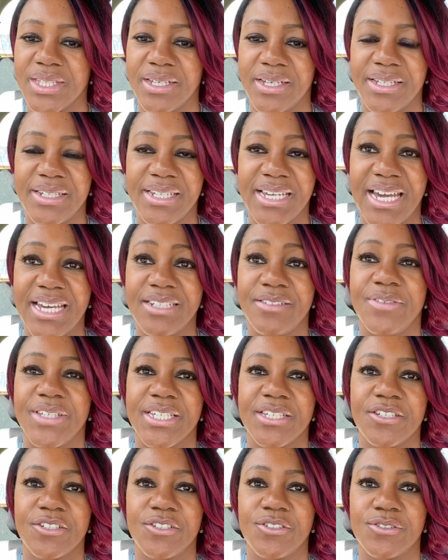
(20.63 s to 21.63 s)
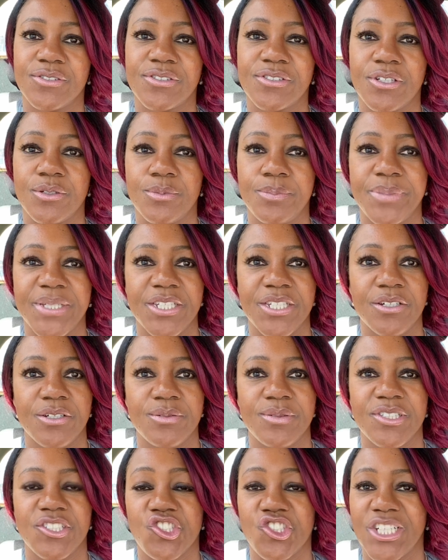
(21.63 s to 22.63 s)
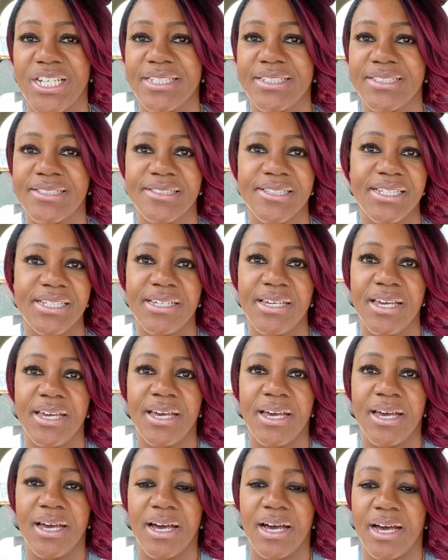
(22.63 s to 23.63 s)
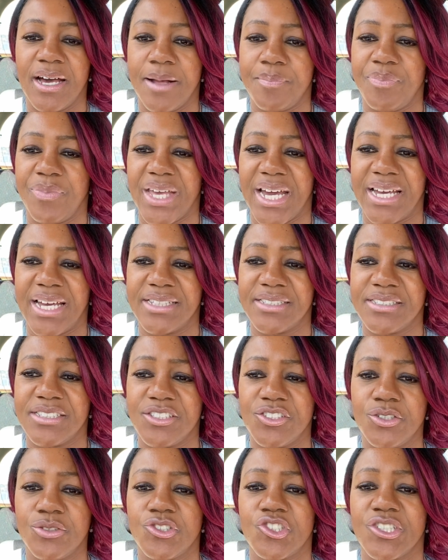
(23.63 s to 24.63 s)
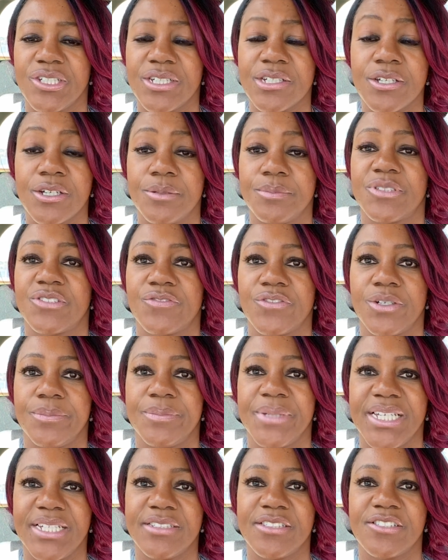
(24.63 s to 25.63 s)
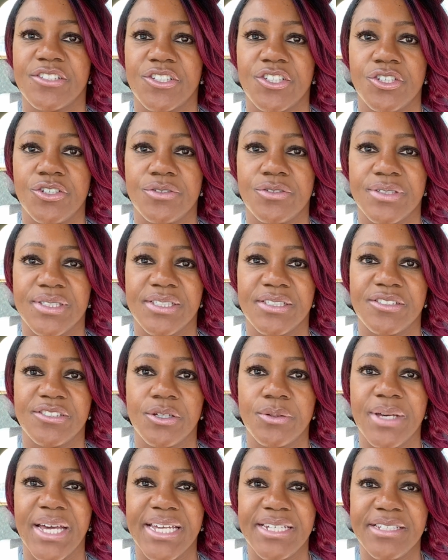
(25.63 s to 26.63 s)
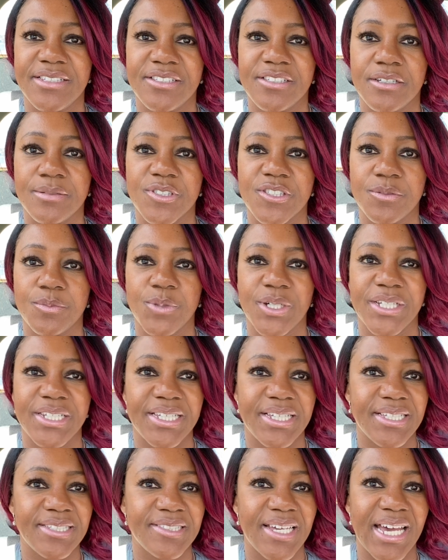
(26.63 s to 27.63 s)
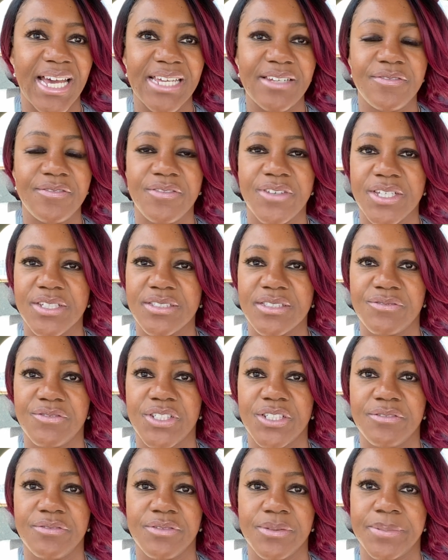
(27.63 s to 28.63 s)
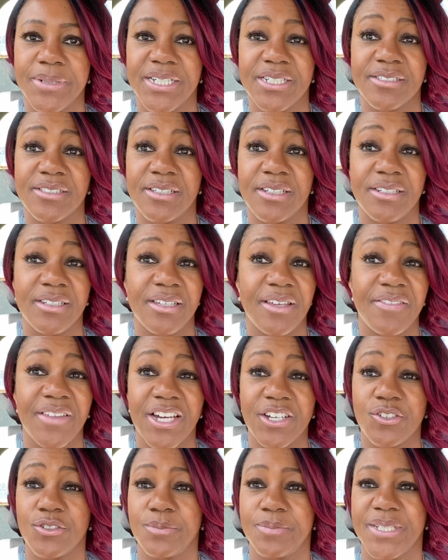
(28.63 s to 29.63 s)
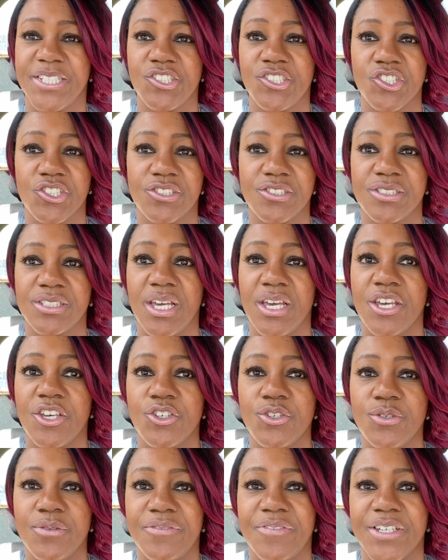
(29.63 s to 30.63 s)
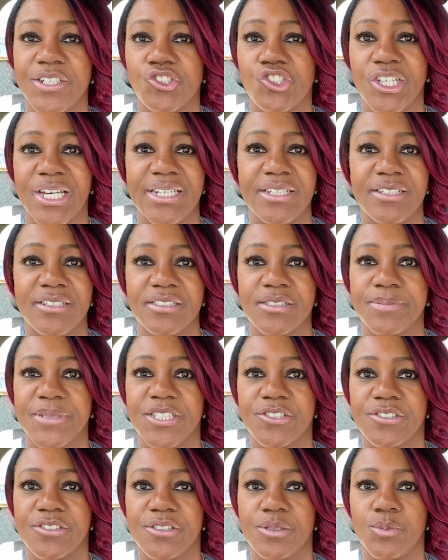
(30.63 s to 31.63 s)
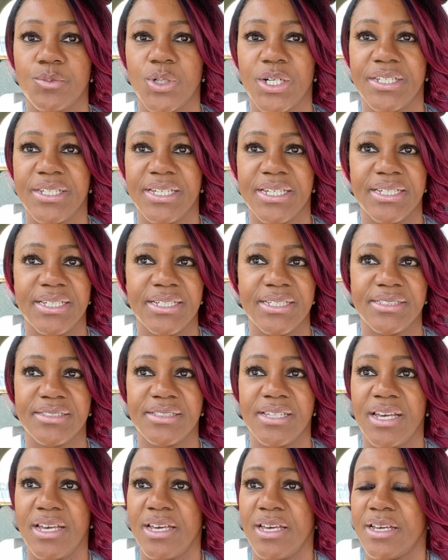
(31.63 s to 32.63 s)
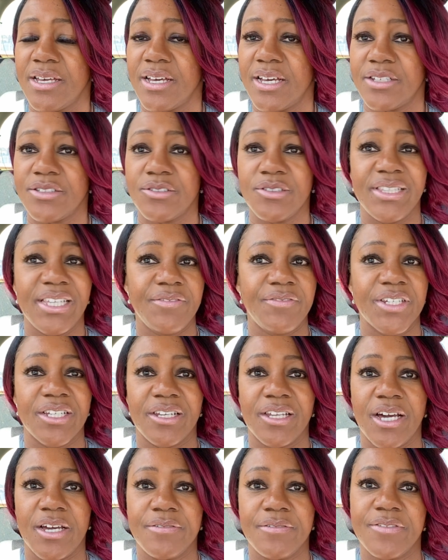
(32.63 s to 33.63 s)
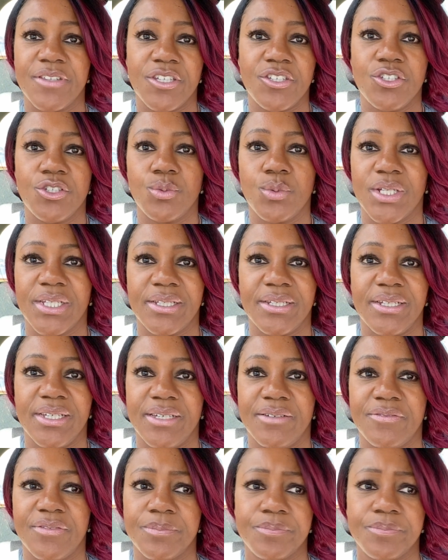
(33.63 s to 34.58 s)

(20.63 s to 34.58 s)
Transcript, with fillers: And envy can also be known as jealousy. Um, and it usually comes from insecurity. So anytime someone is envious of another person, and that could be just you feel jealous because someone is living a life that you want to live.